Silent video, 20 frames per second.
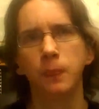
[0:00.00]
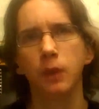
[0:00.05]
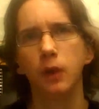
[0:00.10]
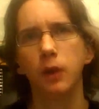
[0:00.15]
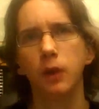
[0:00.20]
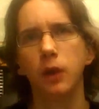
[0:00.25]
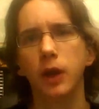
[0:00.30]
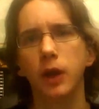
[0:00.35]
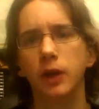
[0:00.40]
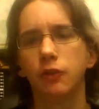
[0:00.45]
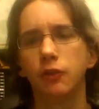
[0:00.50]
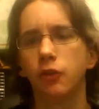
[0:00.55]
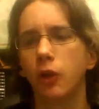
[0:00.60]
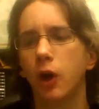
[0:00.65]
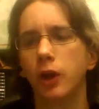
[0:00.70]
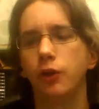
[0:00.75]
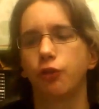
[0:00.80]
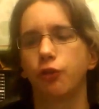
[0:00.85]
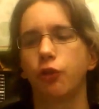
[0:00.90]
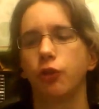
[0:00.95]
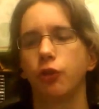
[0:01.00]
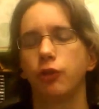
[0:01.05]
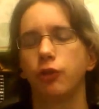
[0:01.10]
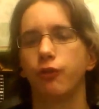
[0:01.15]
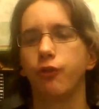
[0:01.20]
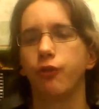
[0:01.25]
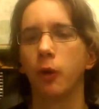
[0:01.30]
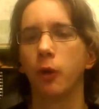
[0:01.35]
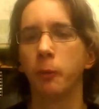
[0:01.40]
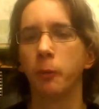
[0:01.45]
It's not an exclusive for
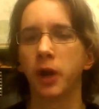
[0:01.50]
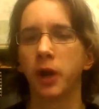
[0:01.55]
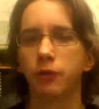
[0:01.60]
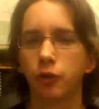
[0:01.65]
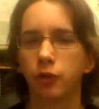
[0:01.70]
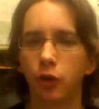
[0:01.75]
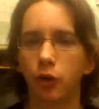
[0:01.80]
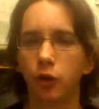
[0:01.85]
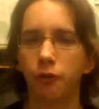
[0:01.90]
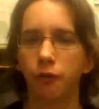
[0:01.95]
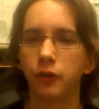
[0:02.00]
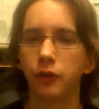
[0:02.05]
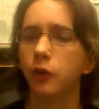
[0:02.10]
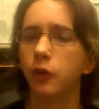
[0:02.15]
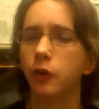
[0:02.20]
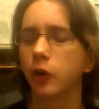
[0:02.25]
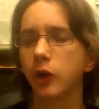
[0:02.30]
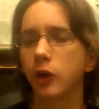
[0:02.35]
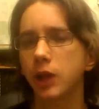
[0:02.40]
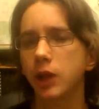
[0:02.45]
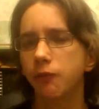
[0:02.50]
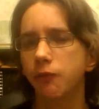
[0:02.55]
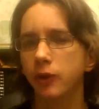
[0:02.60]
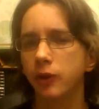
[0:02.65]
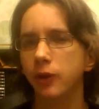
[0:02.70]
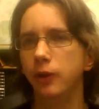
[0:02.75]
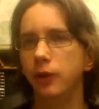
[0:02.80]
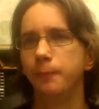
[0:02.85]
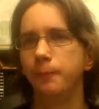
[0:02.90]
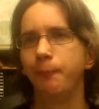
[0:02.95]
Microsoft, and they've not
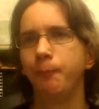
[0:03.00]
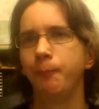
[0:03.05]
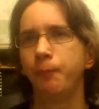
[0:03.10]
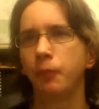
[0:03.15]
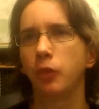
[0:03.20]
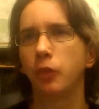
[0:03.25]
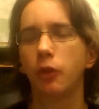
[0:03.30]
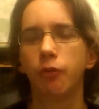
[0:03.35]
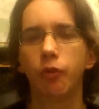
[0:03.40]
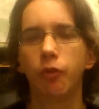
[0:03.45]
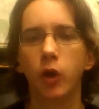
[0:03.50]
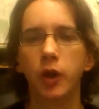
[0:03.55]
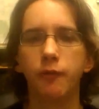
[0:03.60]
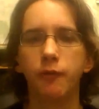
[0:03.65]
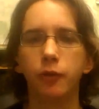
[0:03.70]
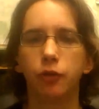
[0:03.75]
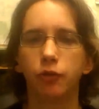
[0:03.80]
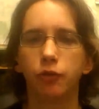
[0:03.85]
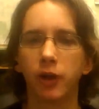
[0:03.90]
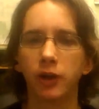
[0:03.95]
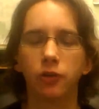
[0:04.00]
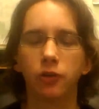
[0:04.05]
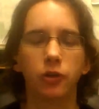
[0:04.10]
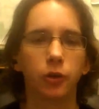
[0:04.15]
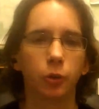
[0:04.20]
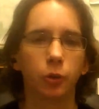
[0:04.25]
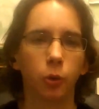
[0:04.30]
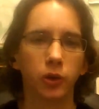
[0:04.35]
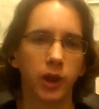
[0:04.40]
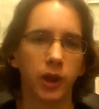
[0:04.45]
even stressed that they're
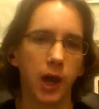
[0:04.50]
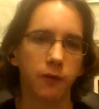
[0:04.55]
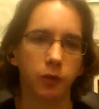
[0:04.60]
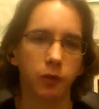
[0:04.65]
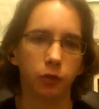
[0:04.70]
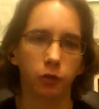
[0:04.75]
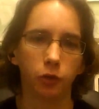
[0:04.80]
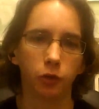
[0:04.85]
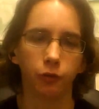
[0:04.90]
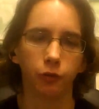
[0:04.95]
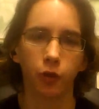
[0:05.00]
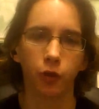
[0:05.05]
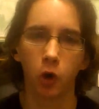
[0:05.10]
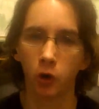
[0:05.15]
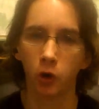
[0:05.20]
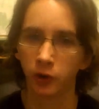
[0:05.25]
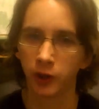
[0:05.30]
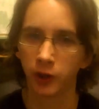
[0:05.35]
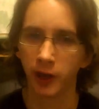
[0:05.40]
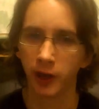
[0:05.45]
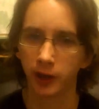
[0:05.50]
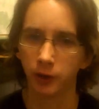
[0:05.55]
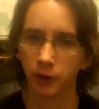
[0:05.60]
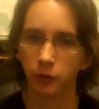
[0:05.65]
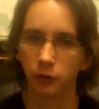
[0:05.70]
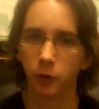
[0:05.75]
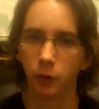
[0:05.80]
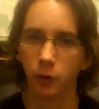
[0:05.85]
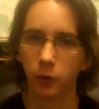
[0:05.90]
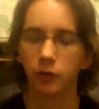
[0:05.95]
going to have exclusive content. So
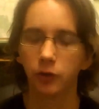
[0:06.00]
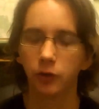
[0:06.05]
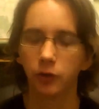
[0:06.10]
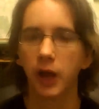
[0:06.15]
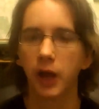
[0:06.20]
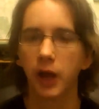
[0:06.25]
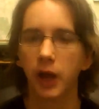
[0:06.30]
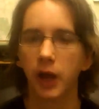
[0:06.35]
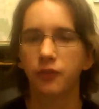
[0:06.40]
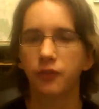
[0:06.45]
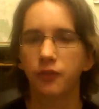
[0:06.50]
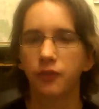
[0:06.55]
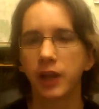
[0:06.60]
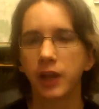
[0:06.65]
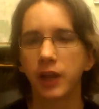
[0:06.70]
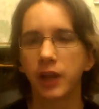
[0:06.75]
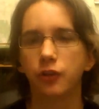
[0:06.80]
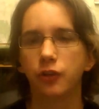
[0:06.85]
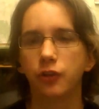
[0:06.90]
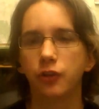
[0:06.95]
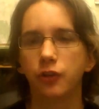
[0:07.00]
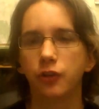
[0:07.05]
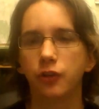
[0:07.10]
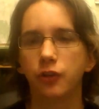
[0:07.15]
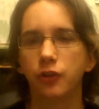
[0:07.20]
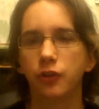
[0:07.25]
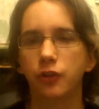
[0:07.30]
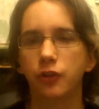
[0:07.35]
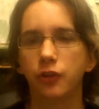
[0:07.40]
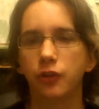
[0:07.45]
it's very interesting that
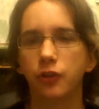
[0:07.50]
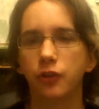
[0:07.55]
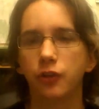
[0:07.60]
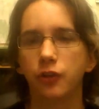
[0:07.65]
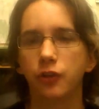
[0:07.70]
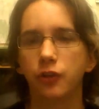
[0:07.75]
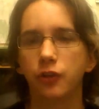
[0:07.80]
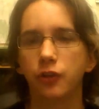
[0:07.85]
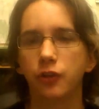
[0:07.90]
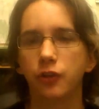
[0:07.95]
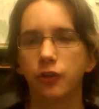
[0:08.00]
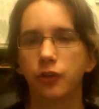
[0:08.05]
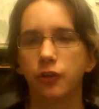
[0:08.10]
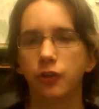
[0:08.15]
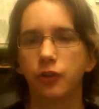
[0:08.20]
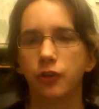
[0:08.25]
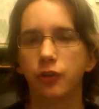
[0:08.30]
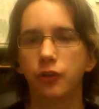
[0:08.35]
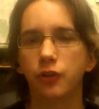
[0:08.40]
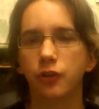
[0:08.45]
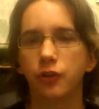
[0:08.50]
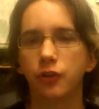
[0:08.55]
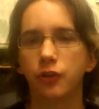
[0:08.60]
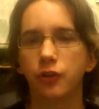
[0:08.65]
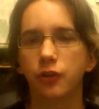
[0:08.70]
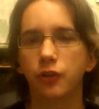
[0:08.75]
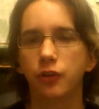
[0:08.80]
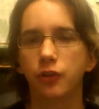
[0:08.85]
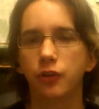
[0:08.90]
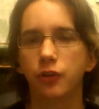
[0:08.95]
they felt the need to show it,
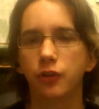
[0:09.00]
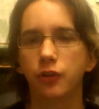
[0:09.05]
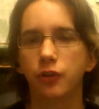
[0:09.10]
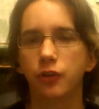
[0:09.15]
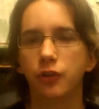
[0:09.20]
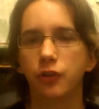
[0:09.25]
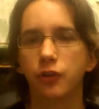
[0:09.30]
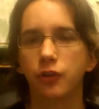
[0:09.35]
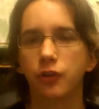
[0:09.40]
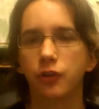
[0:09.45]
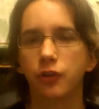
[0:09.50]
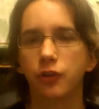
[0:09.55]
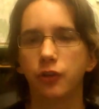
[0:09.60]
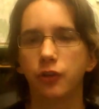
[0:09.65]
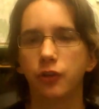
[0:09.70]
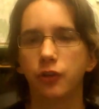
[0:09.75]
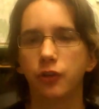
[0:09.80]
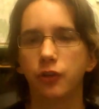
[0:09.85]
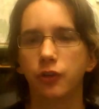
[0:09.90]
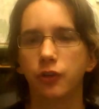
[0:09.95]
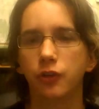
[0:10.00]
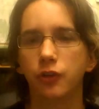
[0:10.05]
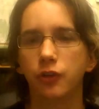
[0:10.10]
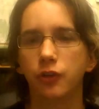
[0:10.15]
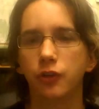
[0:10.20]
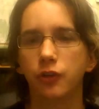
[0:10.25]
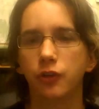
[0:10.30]
especially at a time when Tekken